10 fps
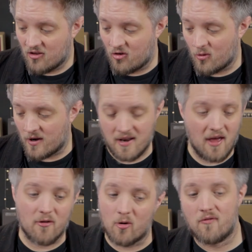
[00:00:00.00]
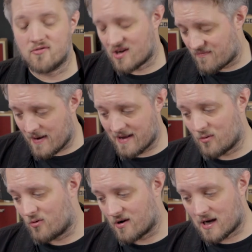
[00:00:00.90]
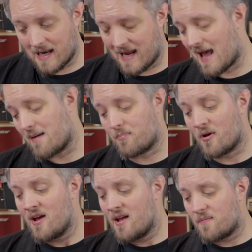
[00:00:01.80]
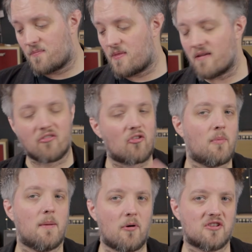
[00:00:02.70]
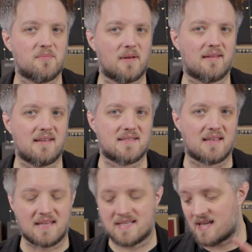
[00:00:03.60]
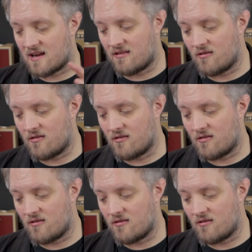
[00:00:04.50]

to another overdrive pedal or a clean amp. There's so many possibilities that this thing can